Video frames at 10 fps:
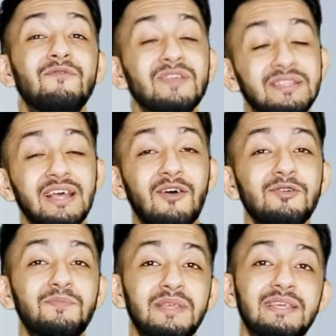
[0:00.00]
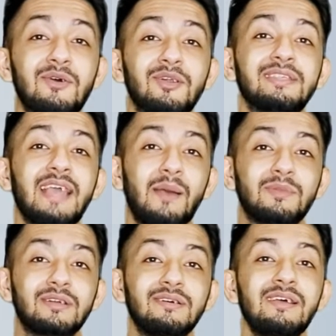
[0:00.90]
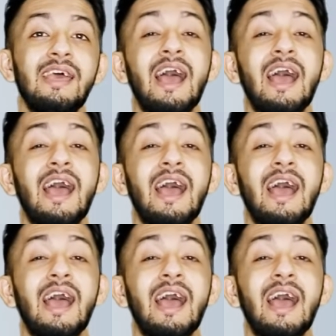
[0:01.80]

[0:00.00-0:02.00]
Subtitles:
without being on camera,